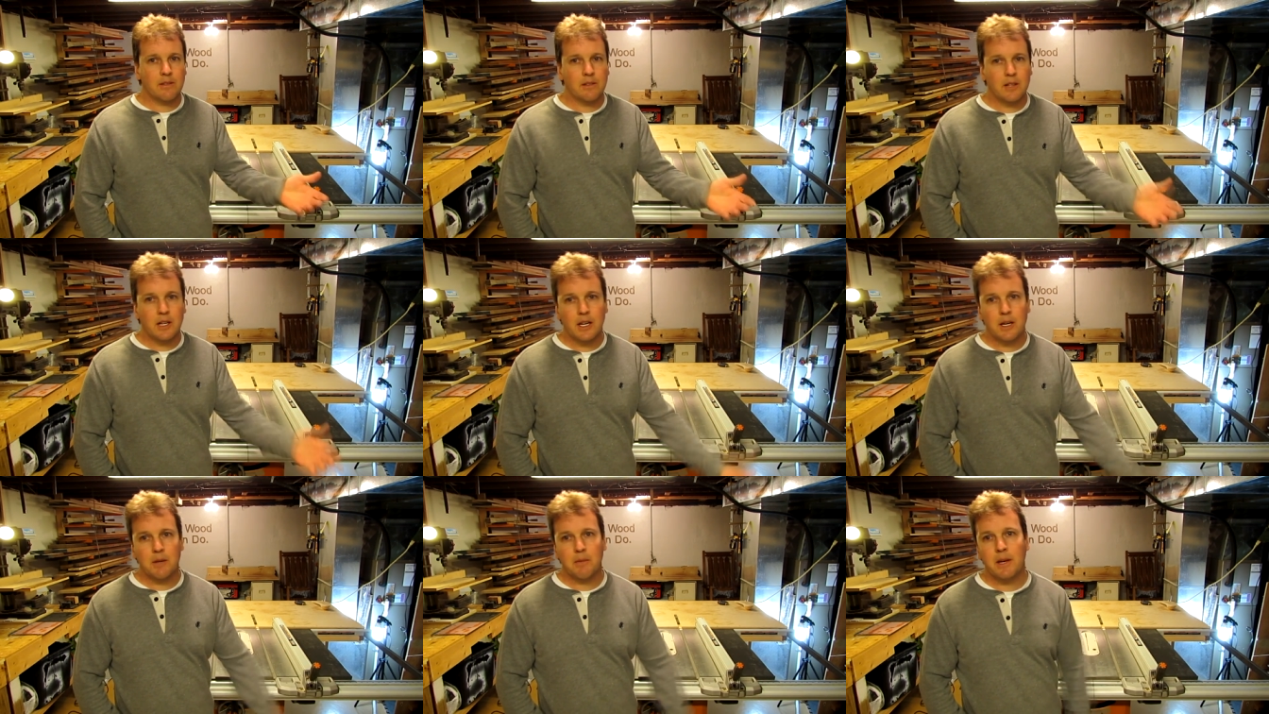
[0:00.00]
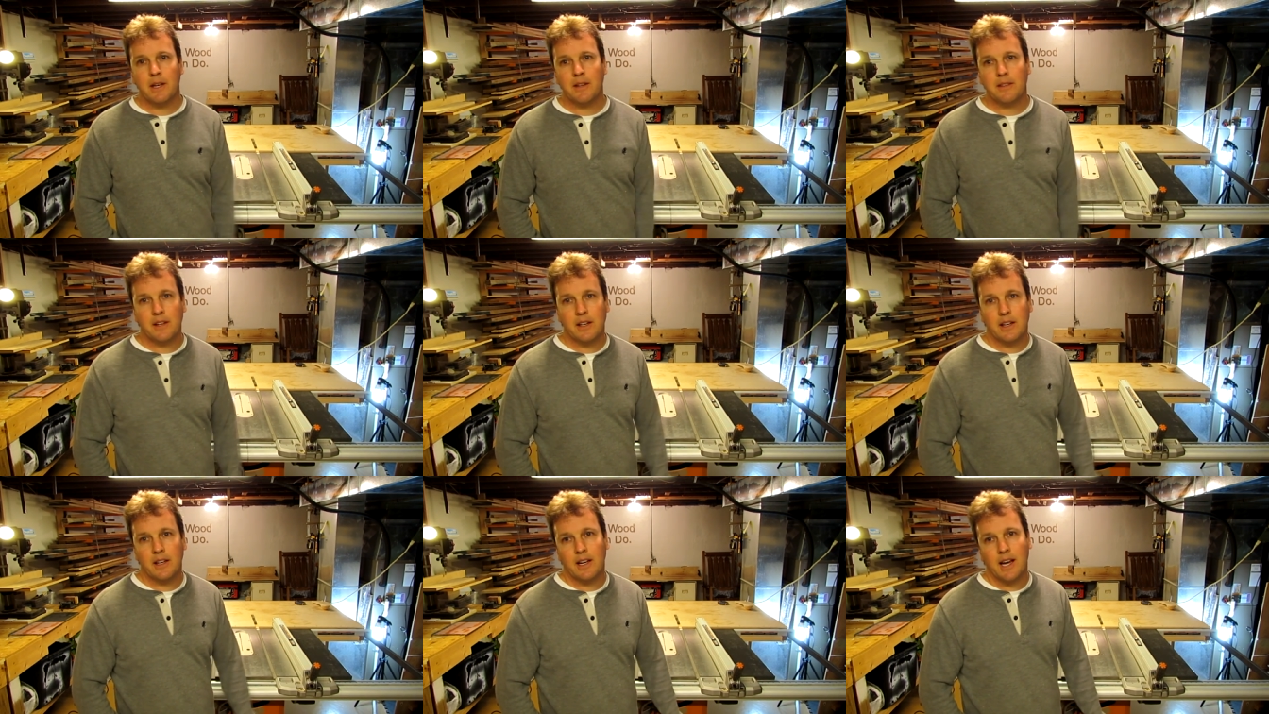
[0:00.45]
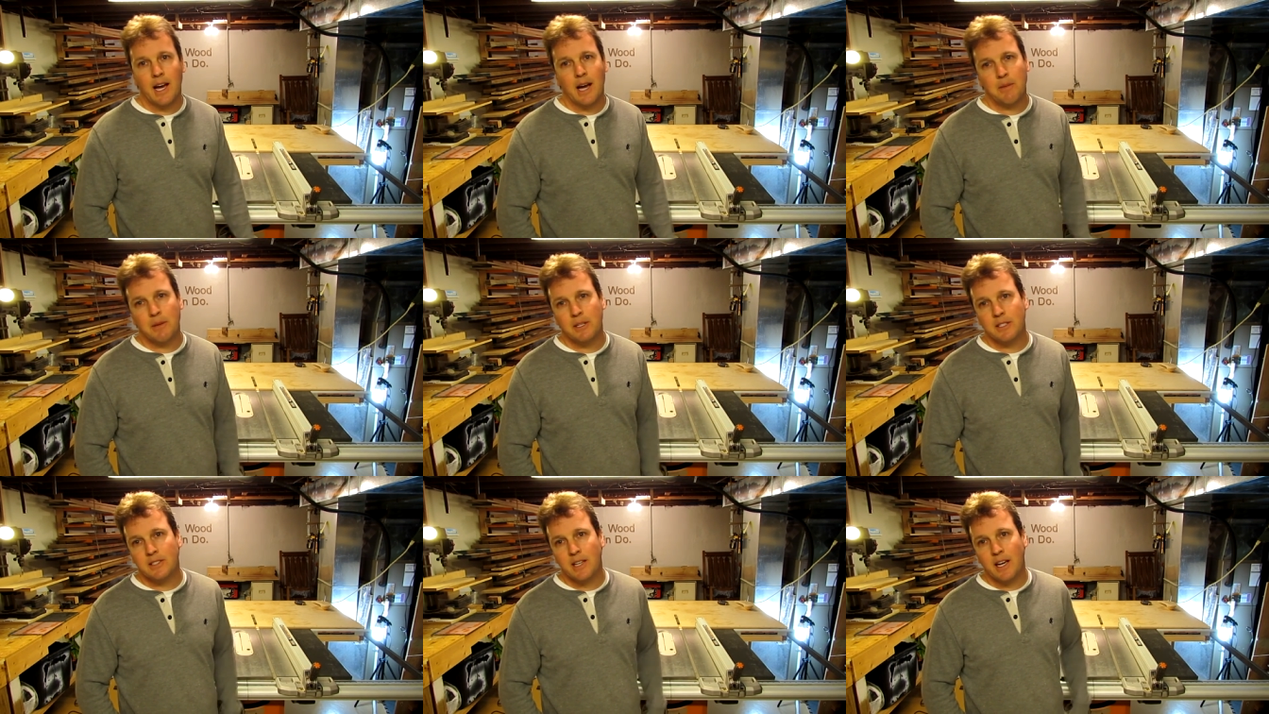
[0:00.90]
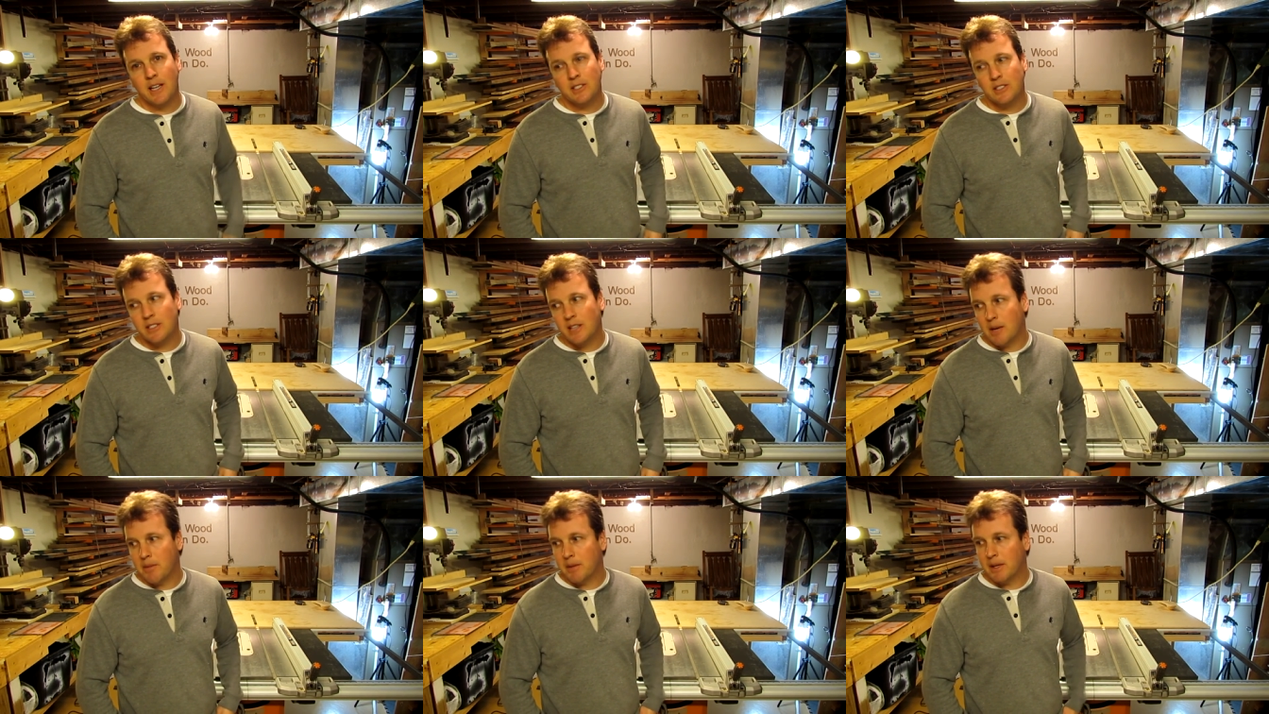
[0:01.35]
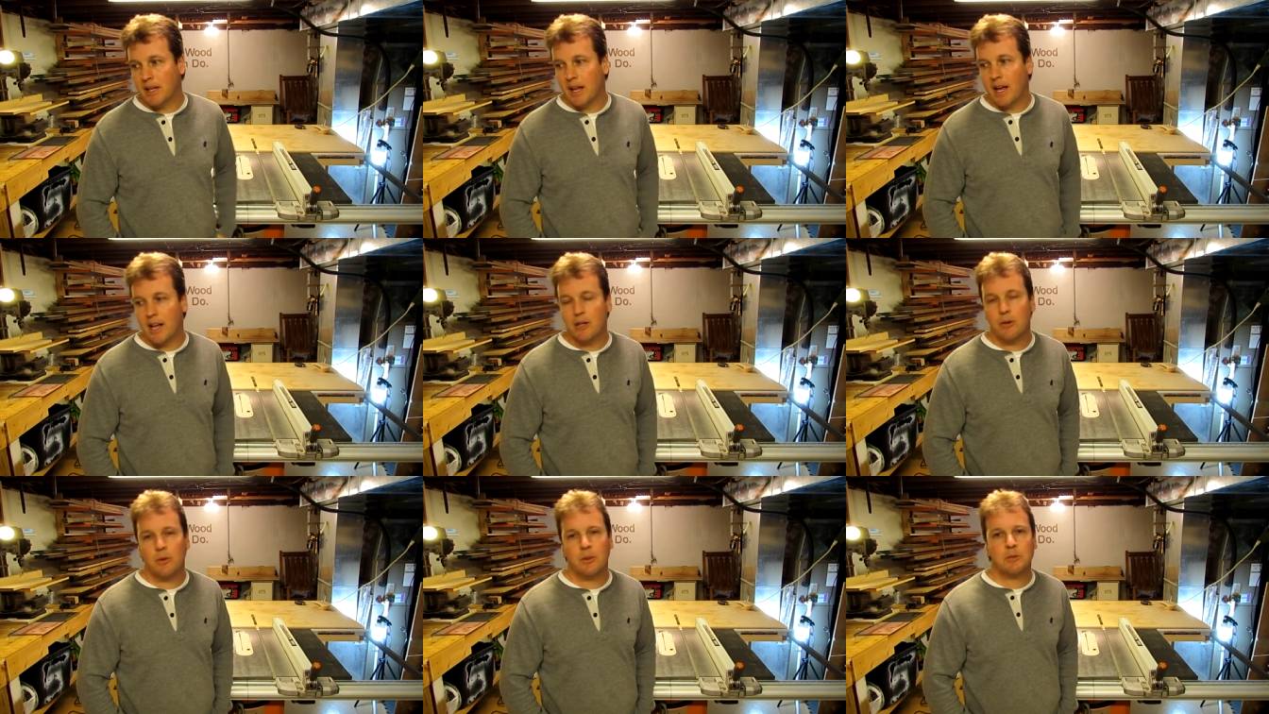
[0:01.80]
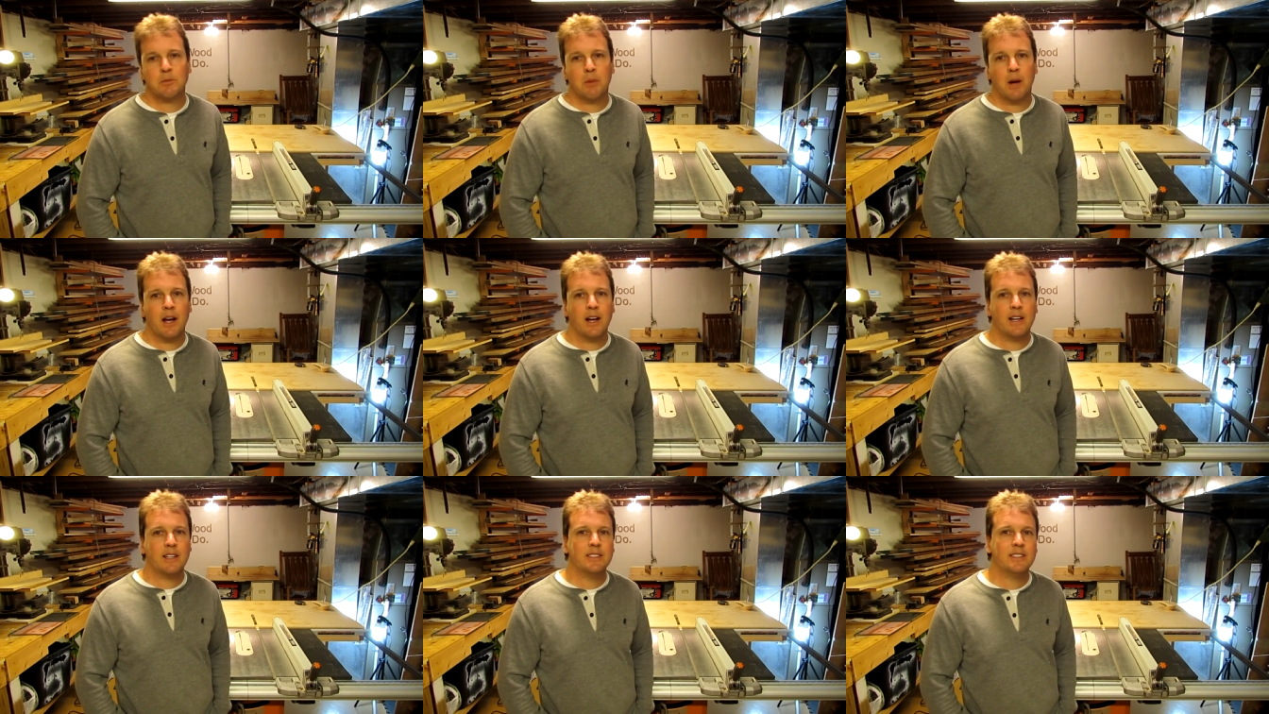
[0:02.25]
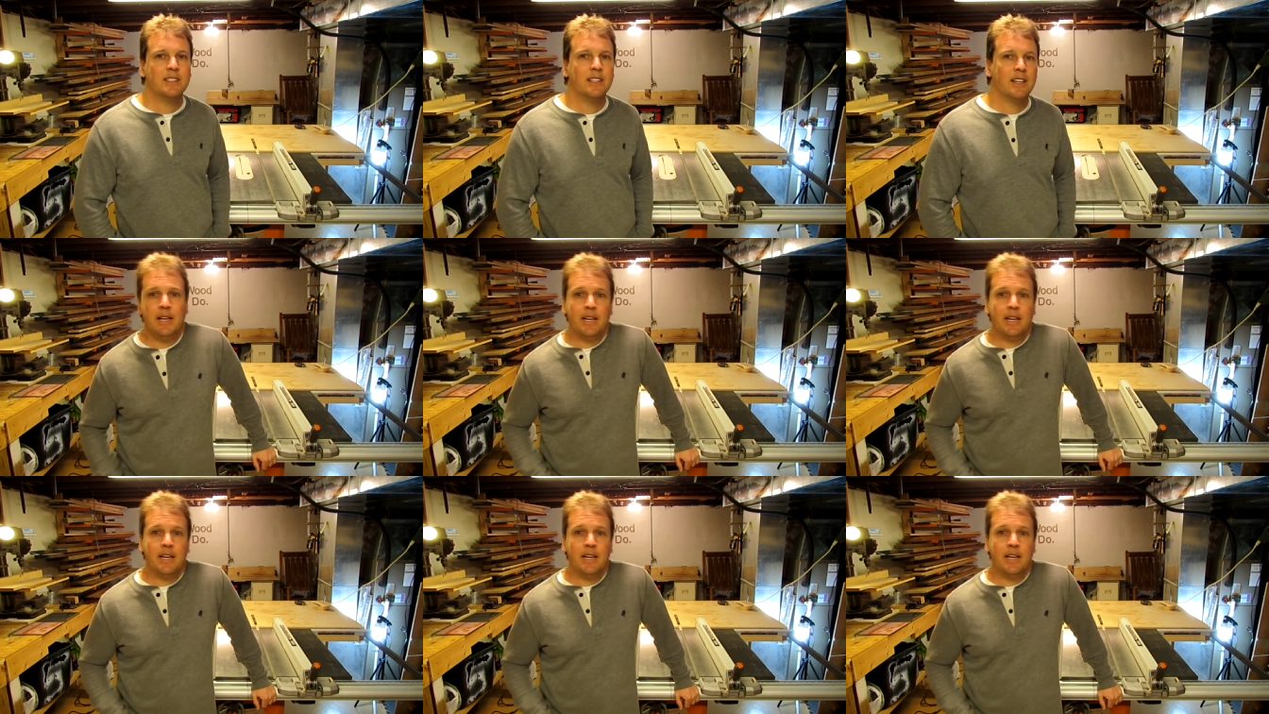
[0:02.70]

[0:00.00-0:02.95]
them in the comments section. I'd be glad to respond.